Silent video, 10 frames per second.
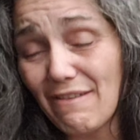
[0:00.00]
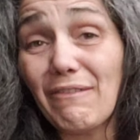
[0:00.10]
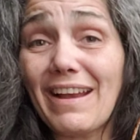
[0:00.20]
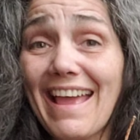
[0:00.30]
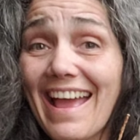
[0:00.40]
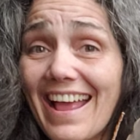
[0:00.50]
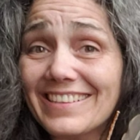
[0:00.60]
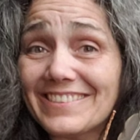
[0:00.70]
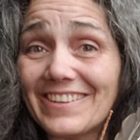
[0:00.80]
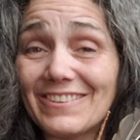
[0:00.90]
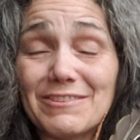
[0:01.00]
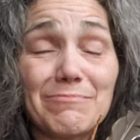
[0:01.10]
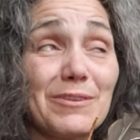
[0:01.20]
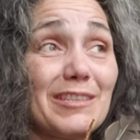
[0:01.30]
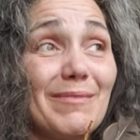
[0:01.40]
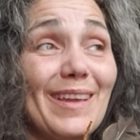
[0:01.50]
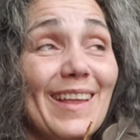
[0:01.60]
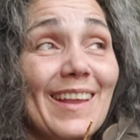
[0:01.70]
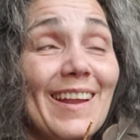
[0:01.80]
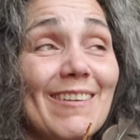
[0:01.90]
what a hassle. It was supposed to be an
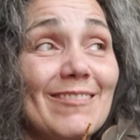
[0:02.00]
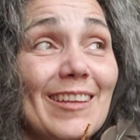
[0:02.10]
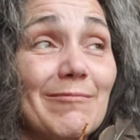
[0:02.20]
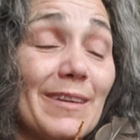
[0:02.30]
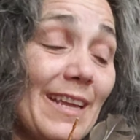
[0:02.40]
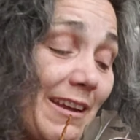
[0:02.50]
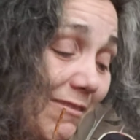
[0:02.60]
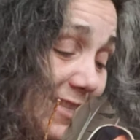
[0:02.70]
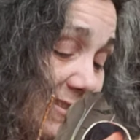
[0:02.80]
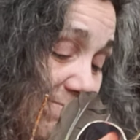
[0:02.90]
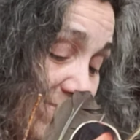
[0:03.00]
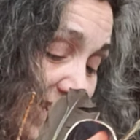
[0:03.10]
in-out thing. But anyways.